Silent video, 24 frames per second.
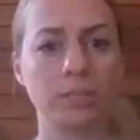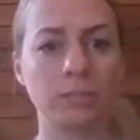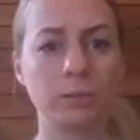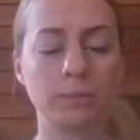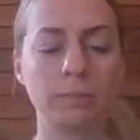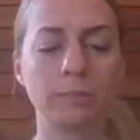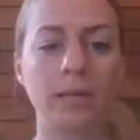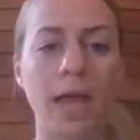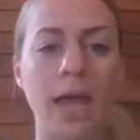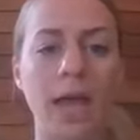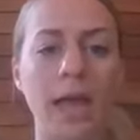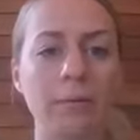
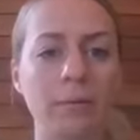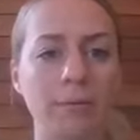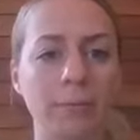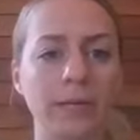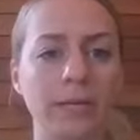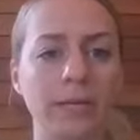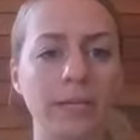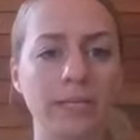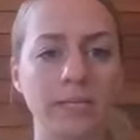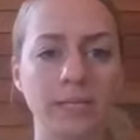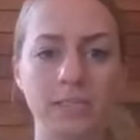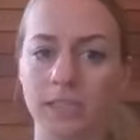apply when
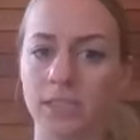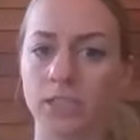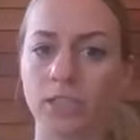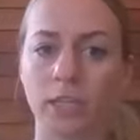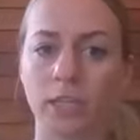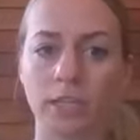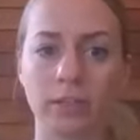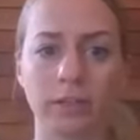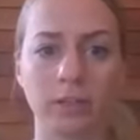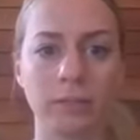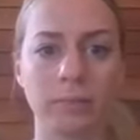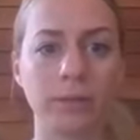we can see
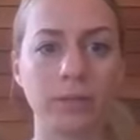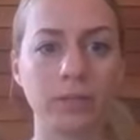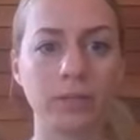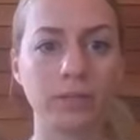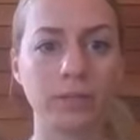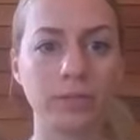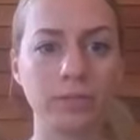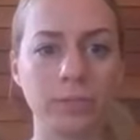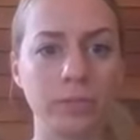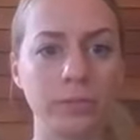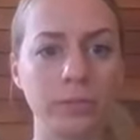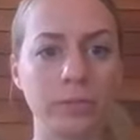each other in
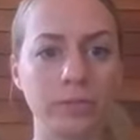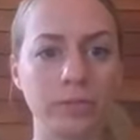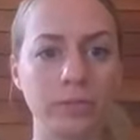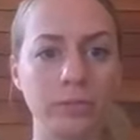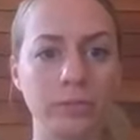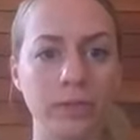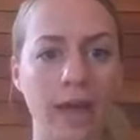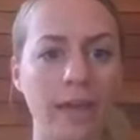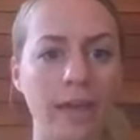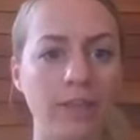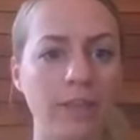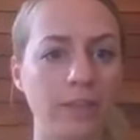person, you can
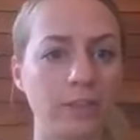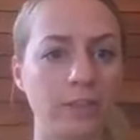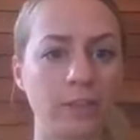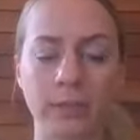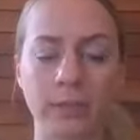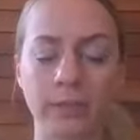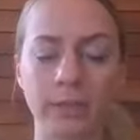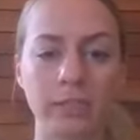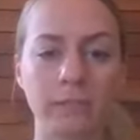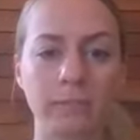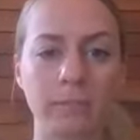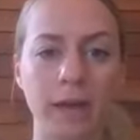do that. They
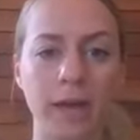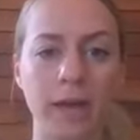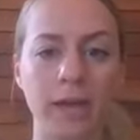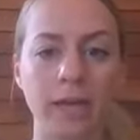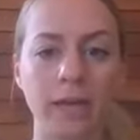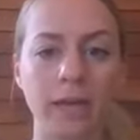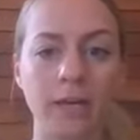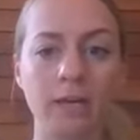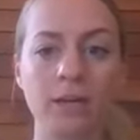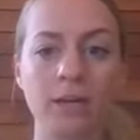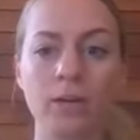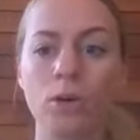don't
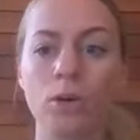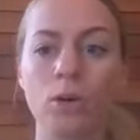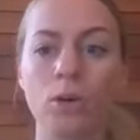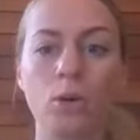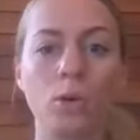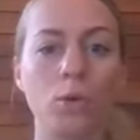expire.